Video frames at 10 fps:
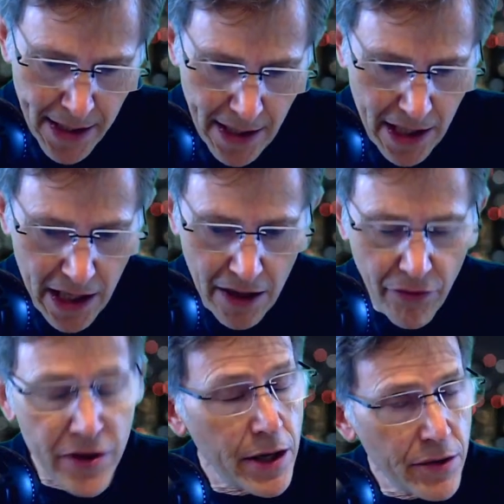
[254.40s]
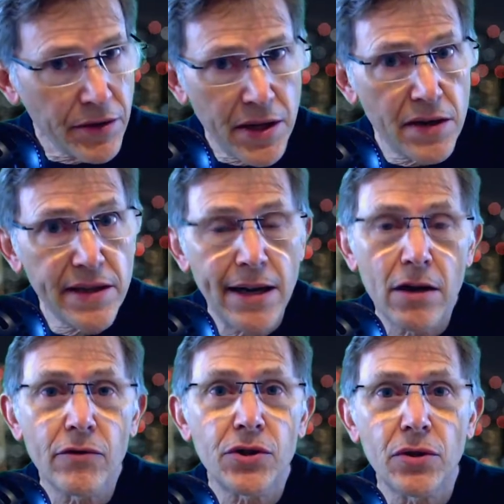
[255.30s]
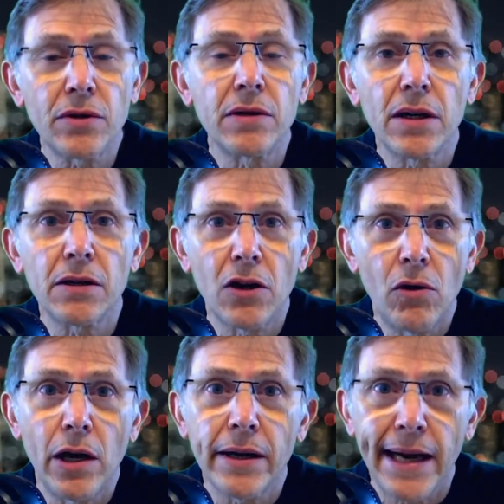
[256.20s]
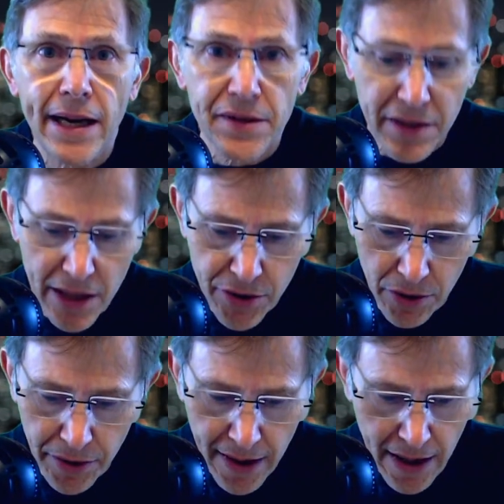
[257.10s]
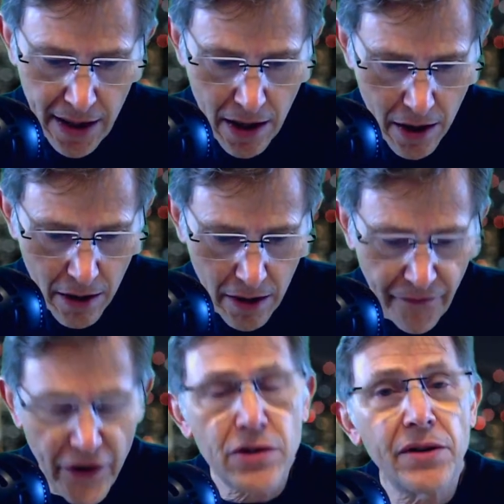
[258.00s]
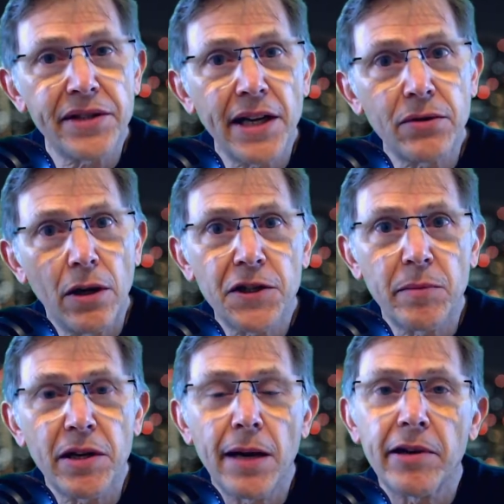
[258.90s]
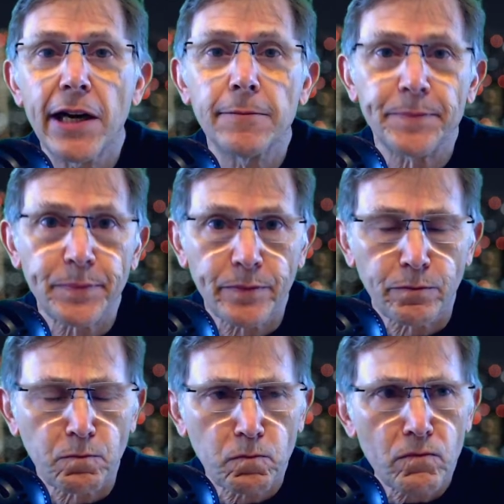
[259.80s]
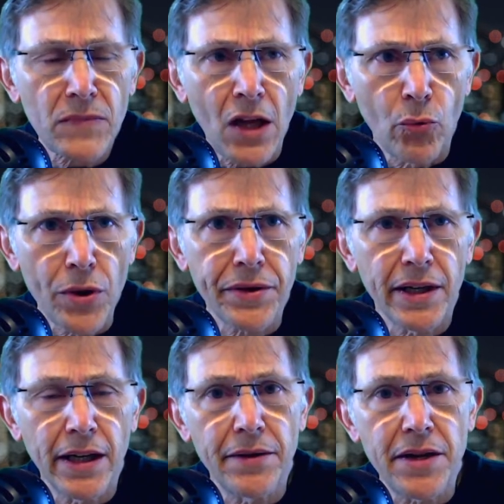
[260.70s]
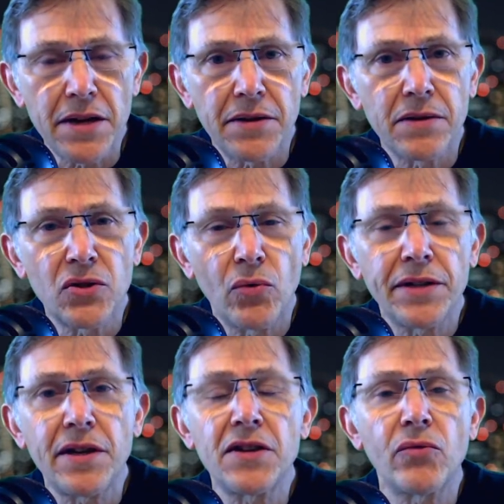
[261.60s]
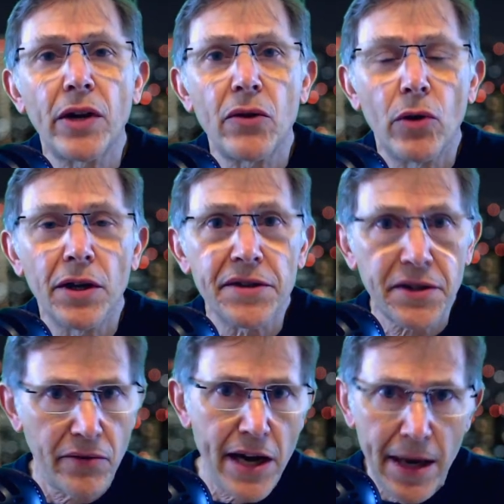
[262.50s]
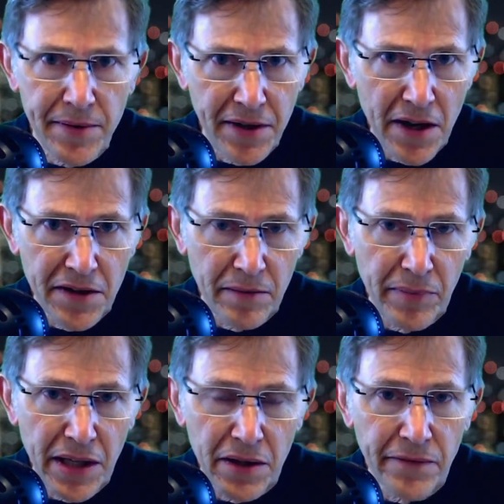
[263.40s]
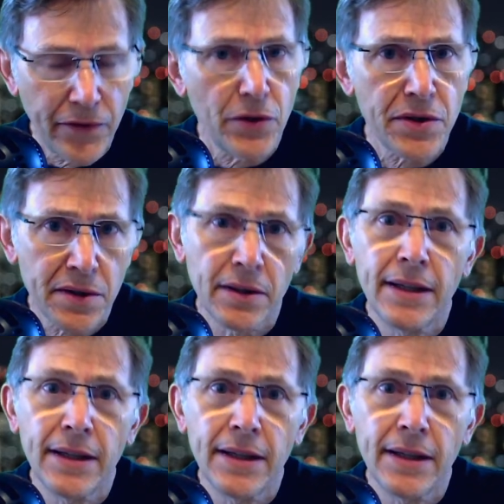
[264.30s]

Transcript: The other seasons, however, should go on as scheduled. Our fictional sets will also be coming out, with the 2021 Scram season being the first